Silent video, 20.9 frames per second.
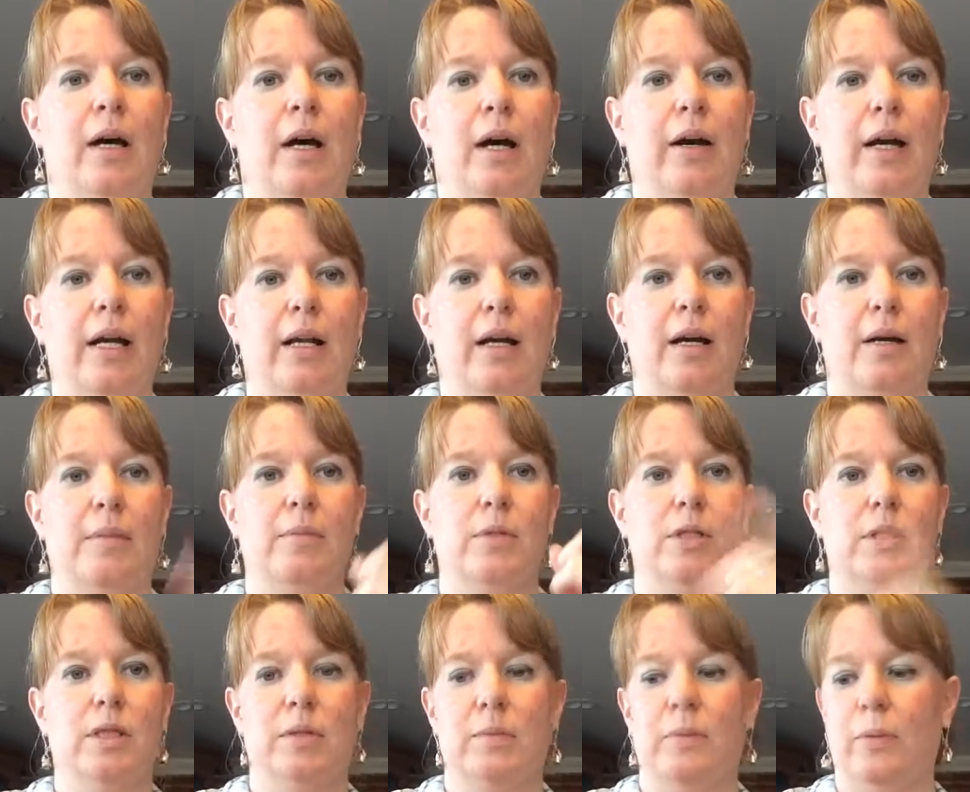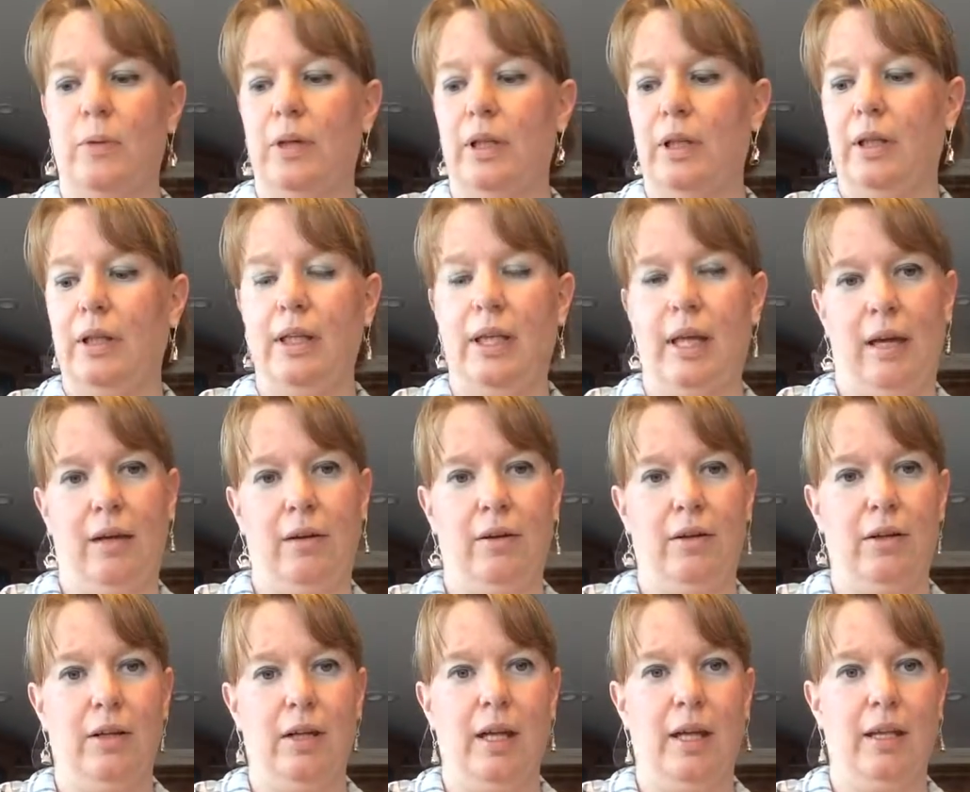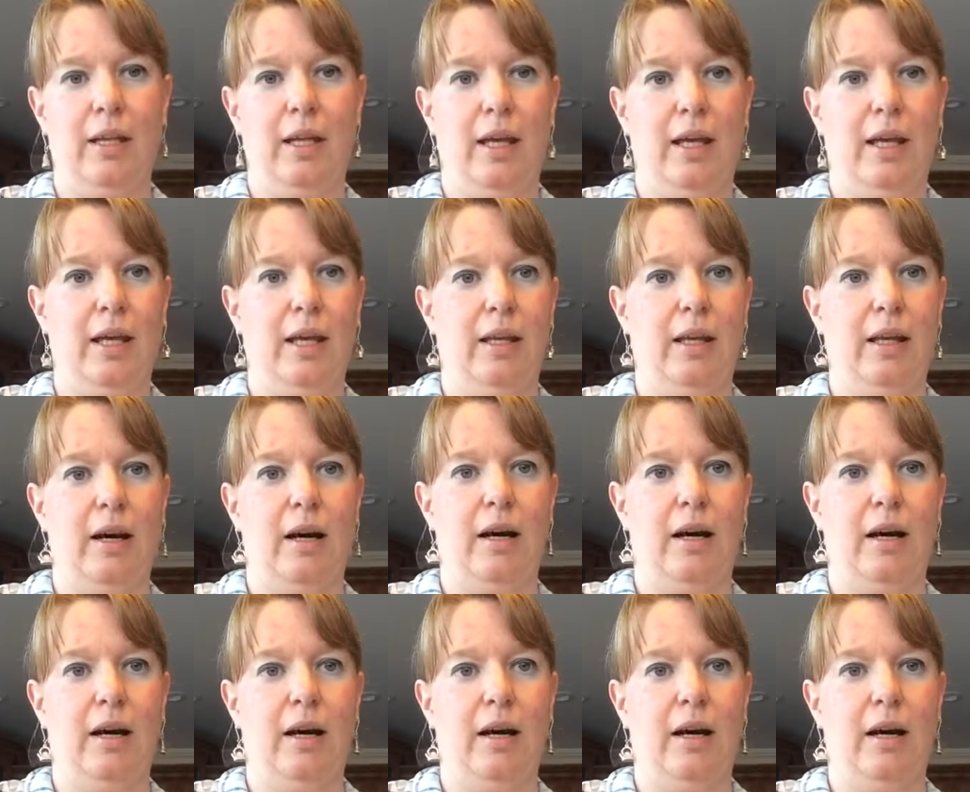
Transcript: All right, I'm just boiling the kettle and then